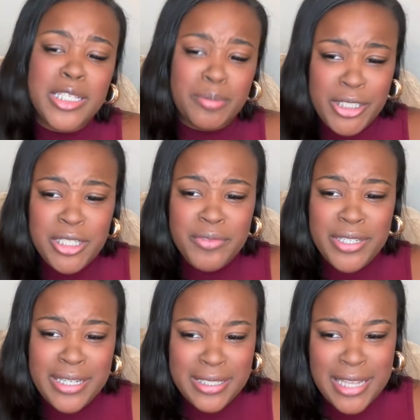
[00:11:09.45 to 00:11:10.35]
especially if you're
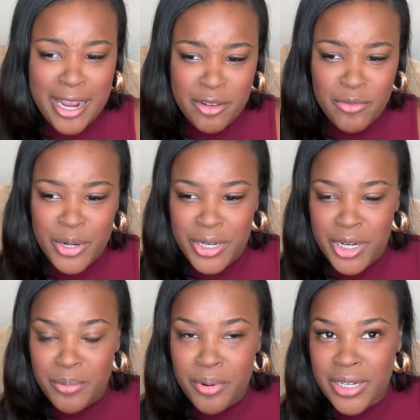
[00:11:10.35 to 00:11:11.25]
getting tired of working in
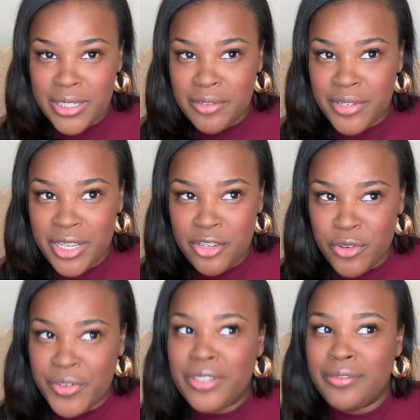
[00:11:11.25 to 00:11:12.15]
a productivity
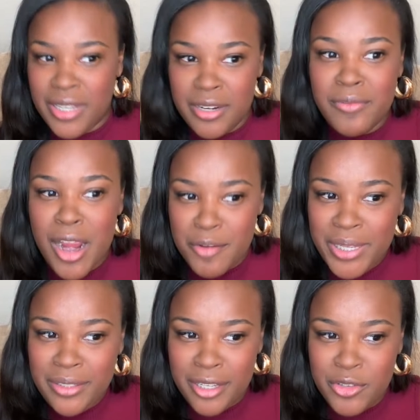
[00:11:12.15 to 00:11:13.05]
driven
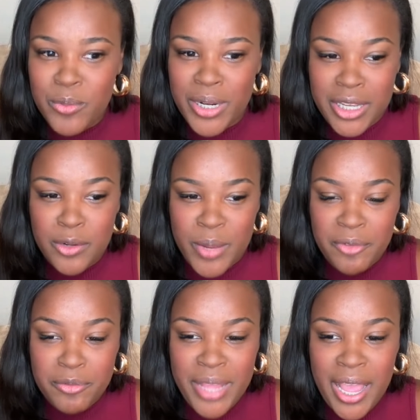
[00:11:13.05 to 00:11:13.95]
environment and you want to get away
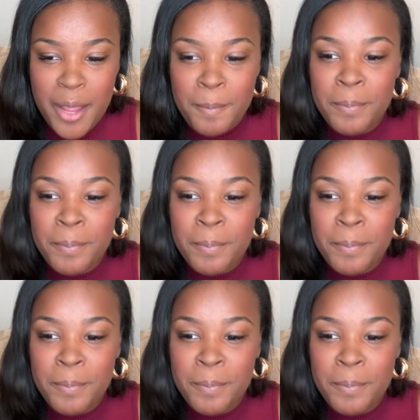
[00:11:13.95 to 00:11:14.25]
from that.